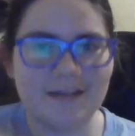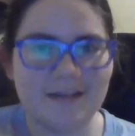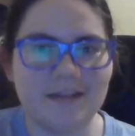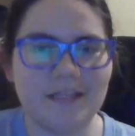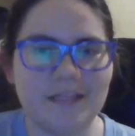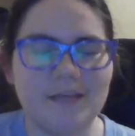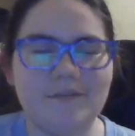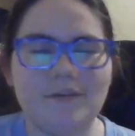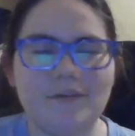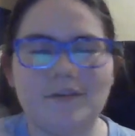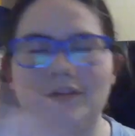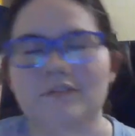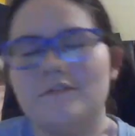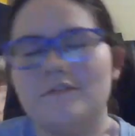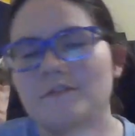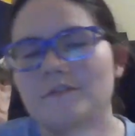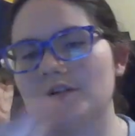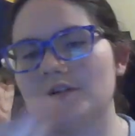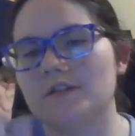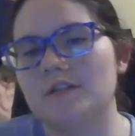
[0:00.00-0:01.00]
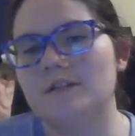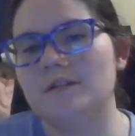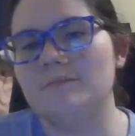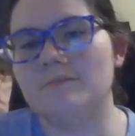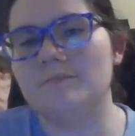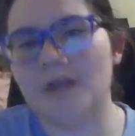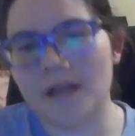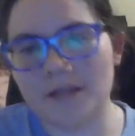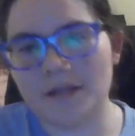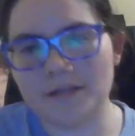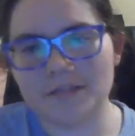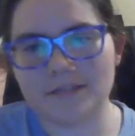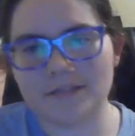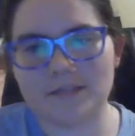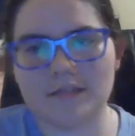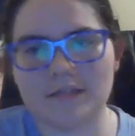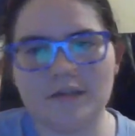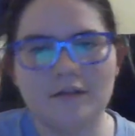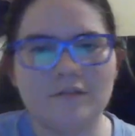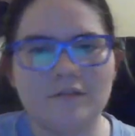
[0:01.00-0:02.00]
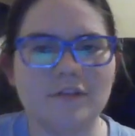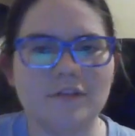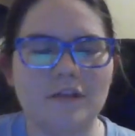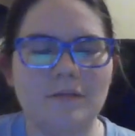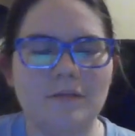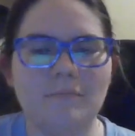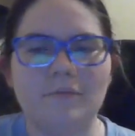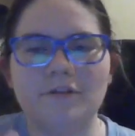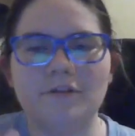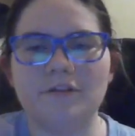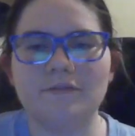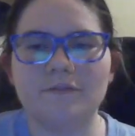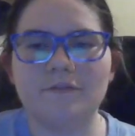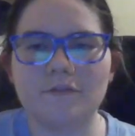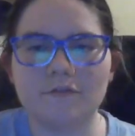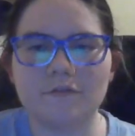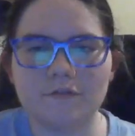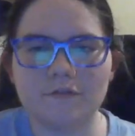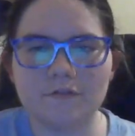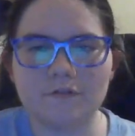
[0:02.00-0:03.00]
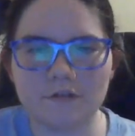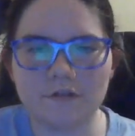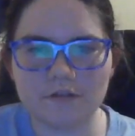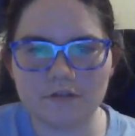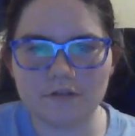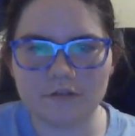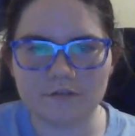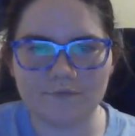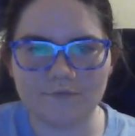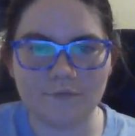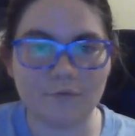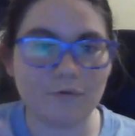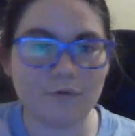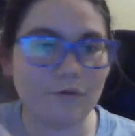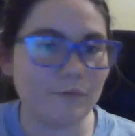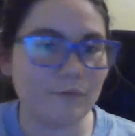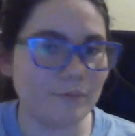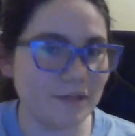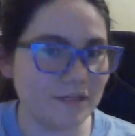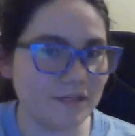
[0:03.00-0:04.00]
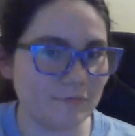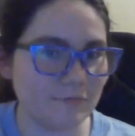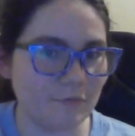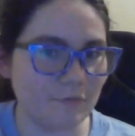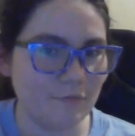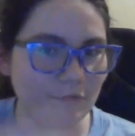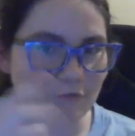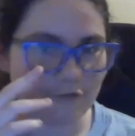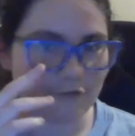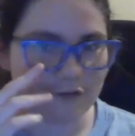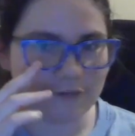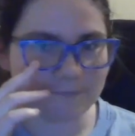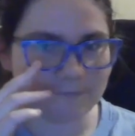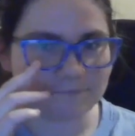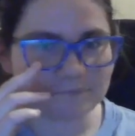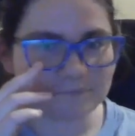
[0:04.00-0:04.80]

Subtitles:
leaving the universe unbalanced, he goes on a multiversal search for a replacement Wolverine.